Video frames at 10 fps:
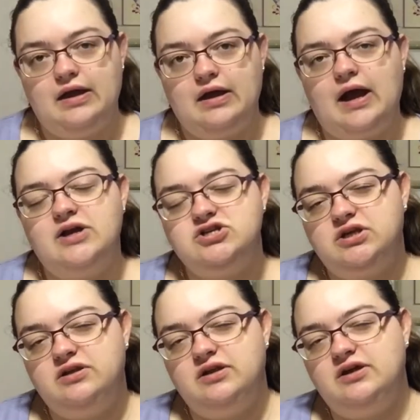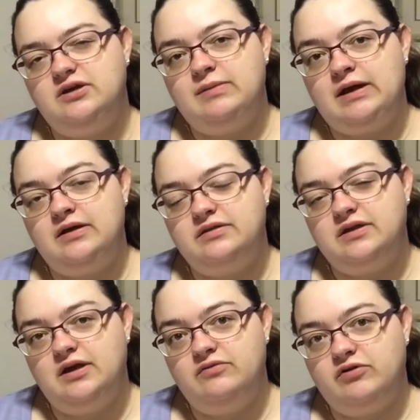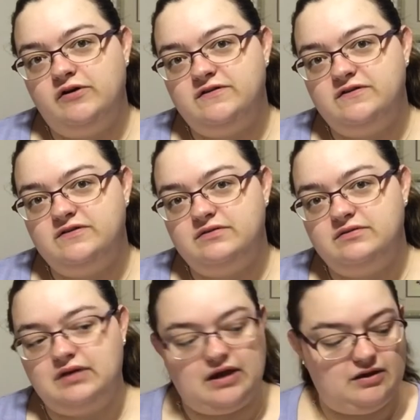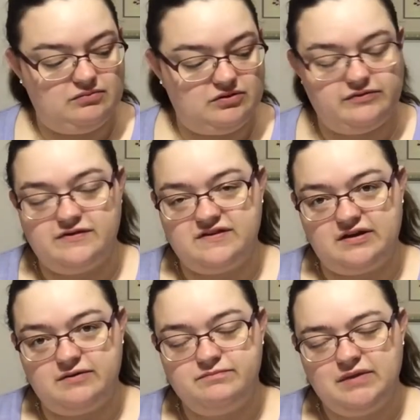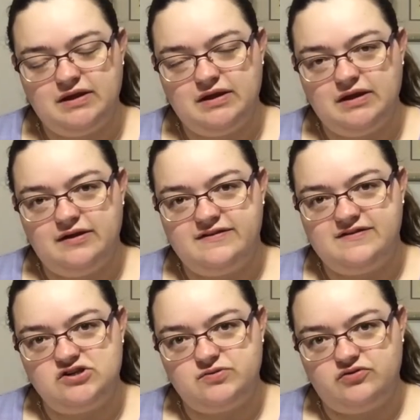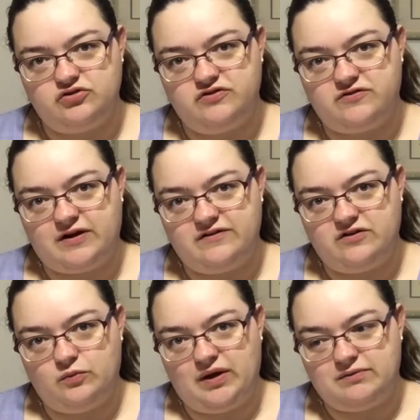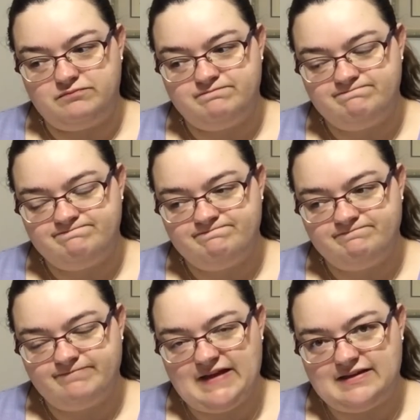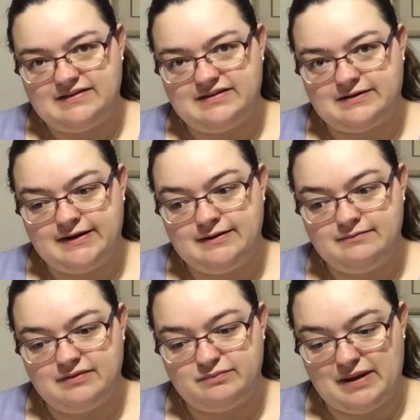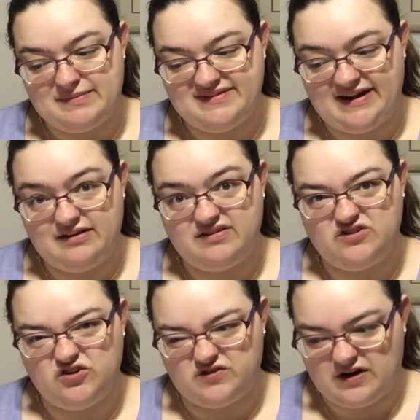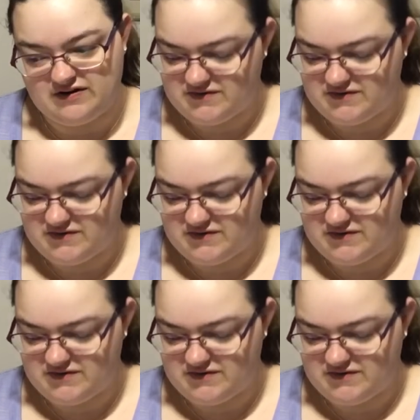Actually, thinking about it, the rosetta is stitched with two strands, not one. Sorry, it's my mistake, it's two strands.